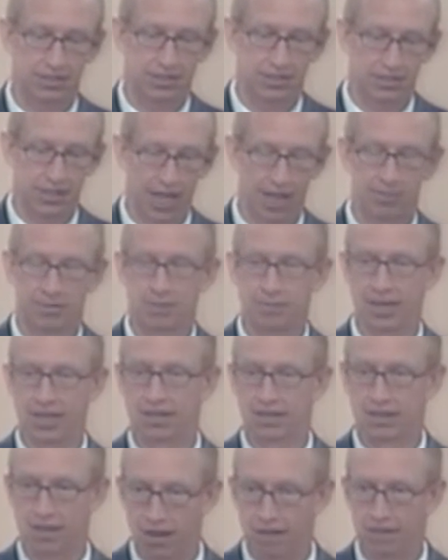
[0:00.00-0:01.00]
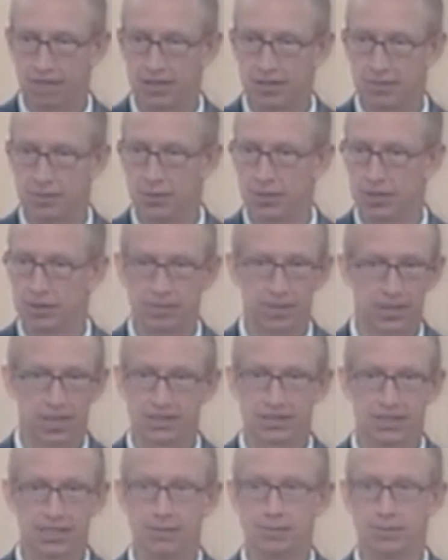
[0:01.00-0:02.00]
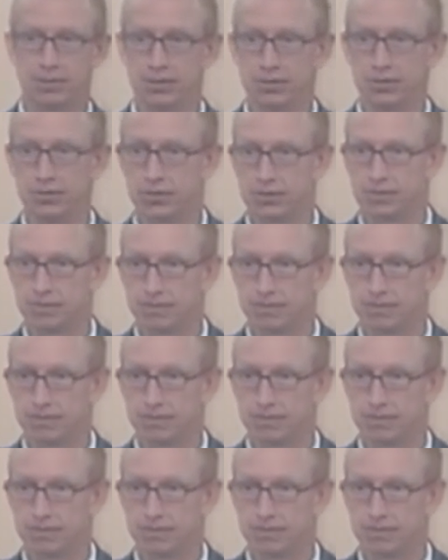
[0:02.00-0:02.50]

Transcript: job to make the coffee in the morning because he brews.